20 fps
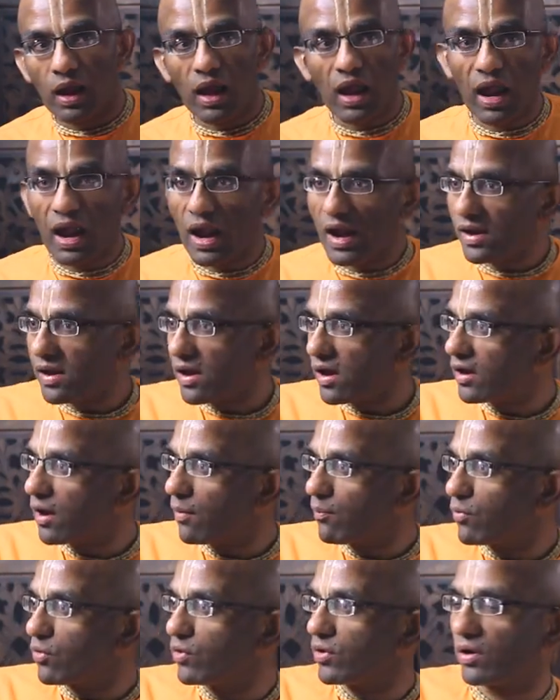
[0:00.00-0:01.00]
and a
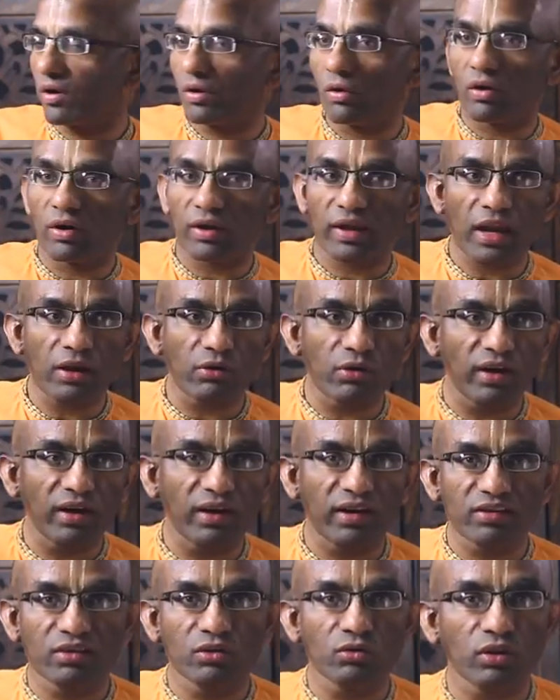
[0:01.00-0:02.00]
computer or a
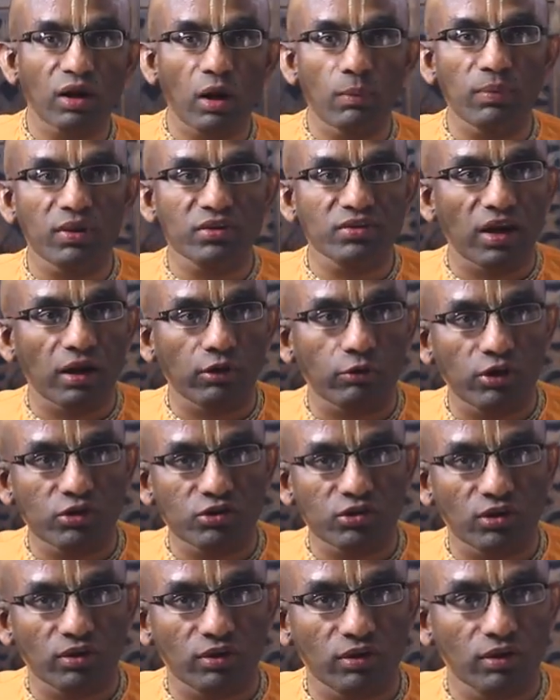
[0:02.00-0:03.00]
calculator does a complex
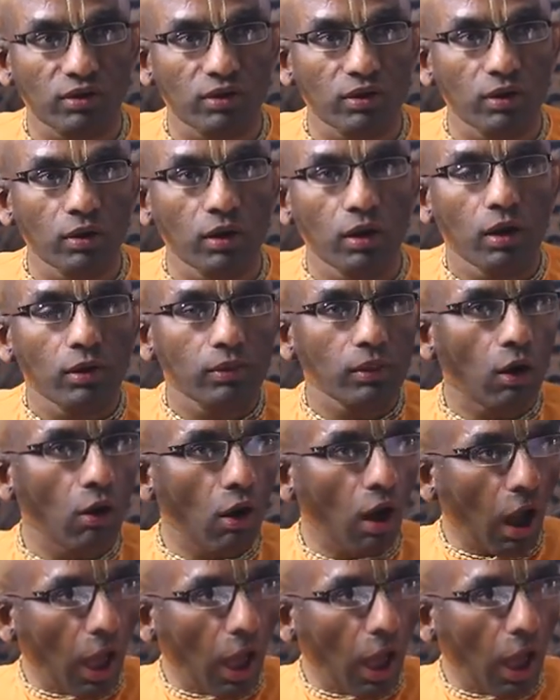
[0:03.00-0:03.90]
calculation now